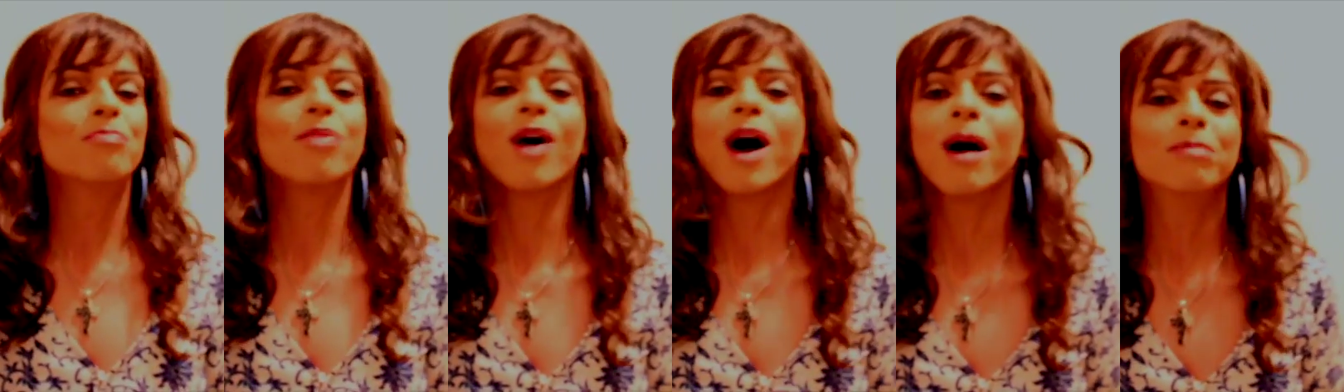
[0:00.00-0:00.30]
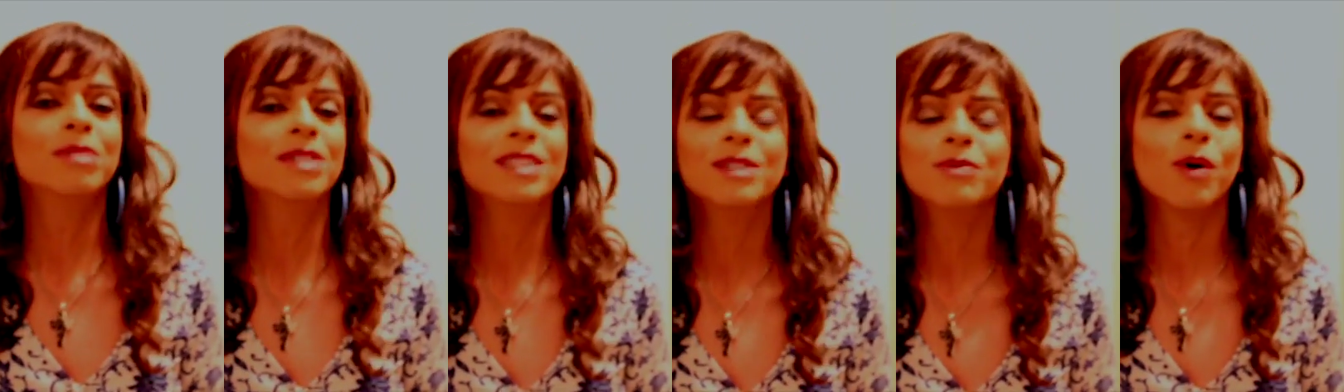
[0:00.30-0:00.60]
He
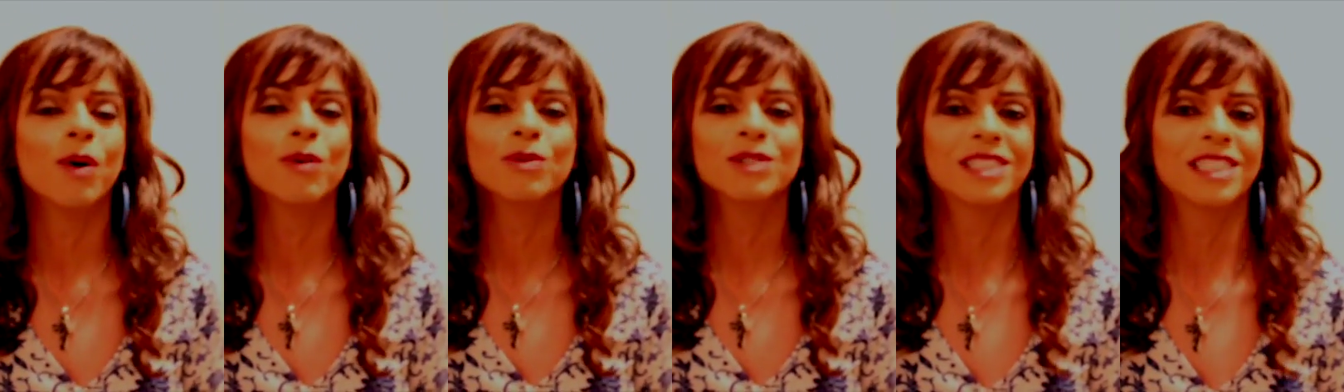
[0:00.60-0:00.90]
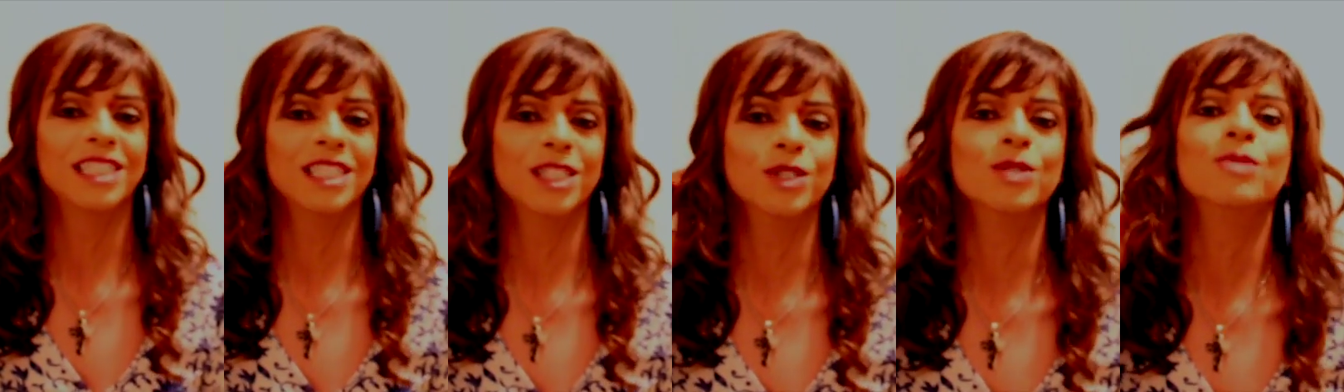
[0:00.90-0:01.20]
probably won't
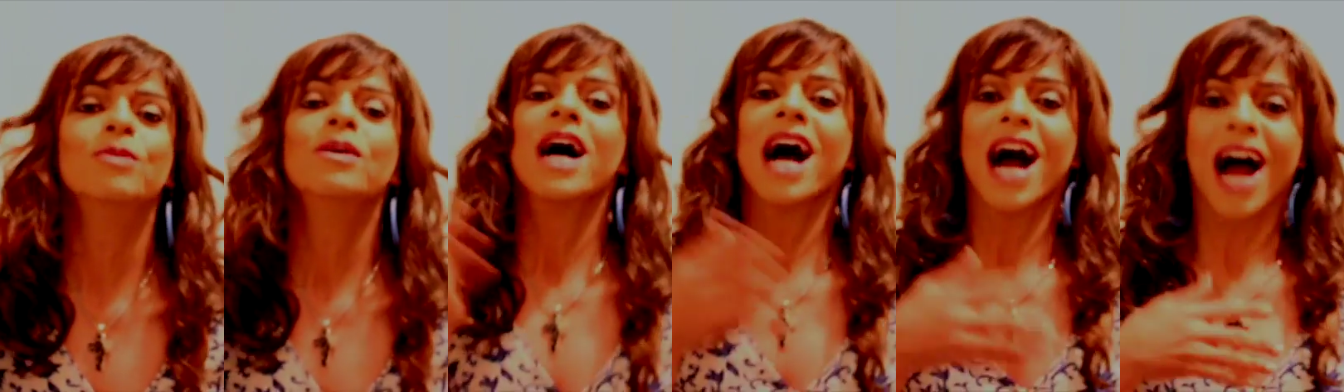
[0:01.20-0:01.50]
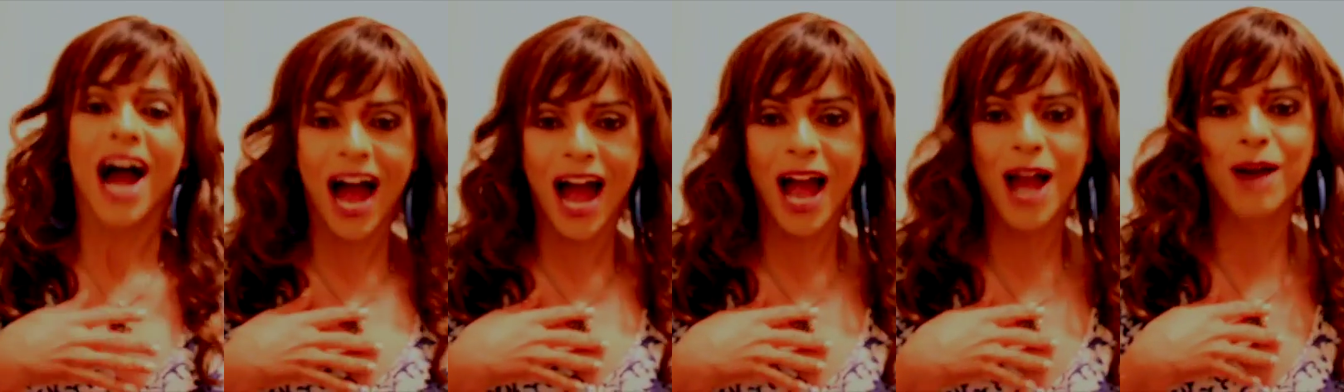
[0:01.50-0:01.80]
see you.
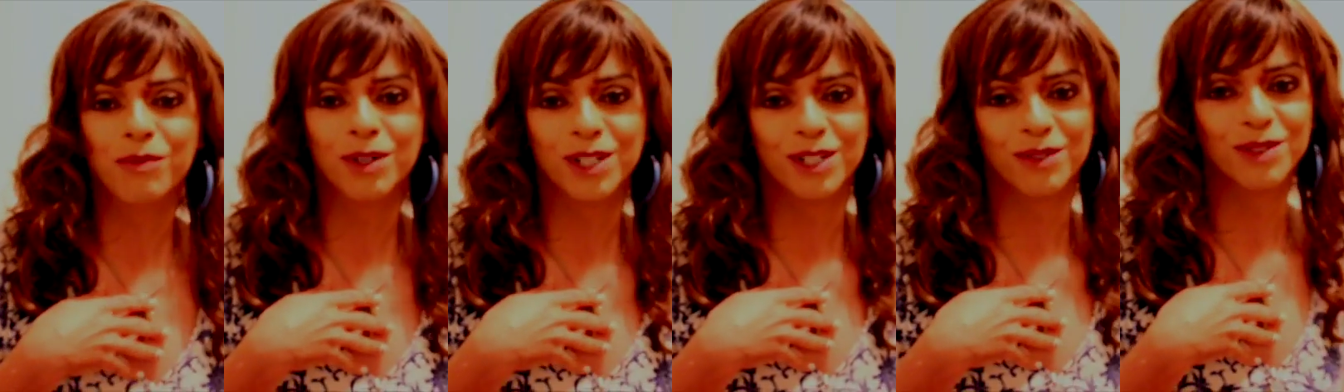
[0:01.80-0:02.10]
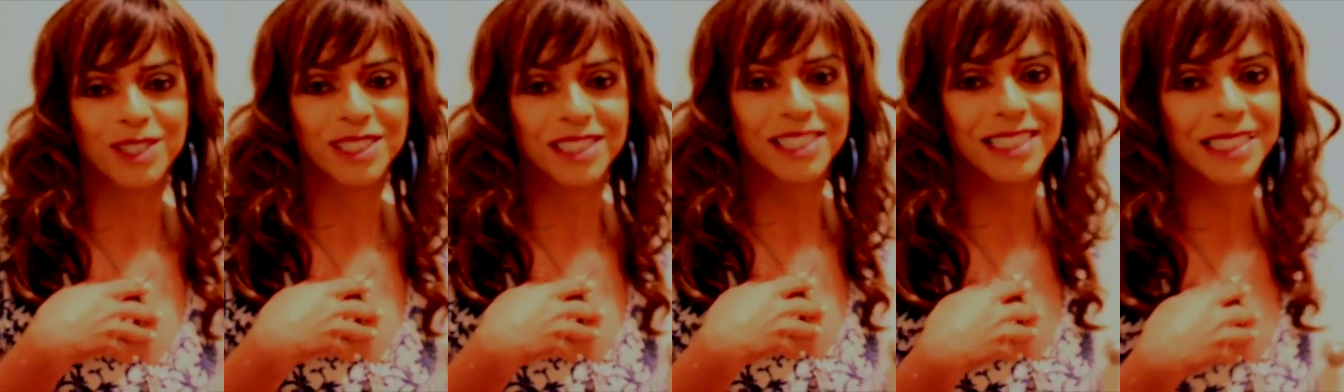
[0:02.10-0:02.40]
I would
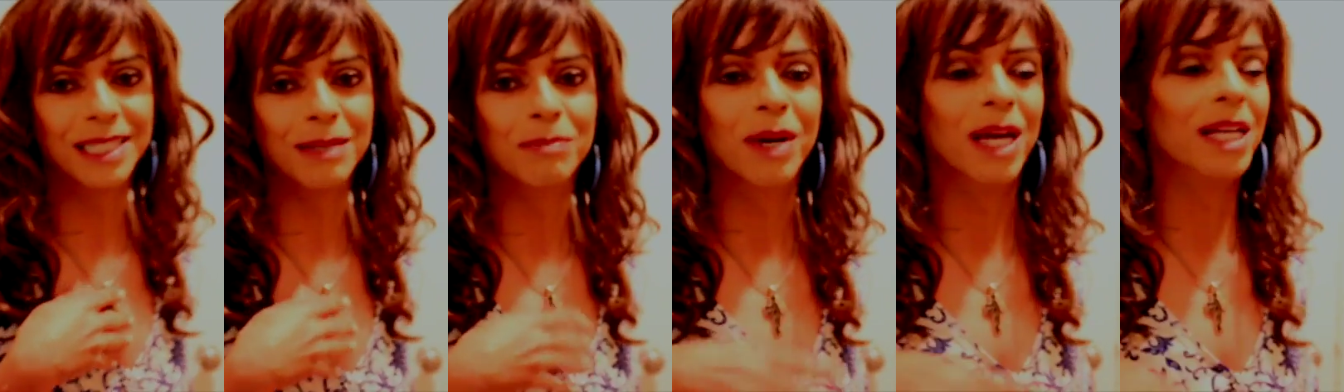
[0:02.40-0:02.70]
have went to see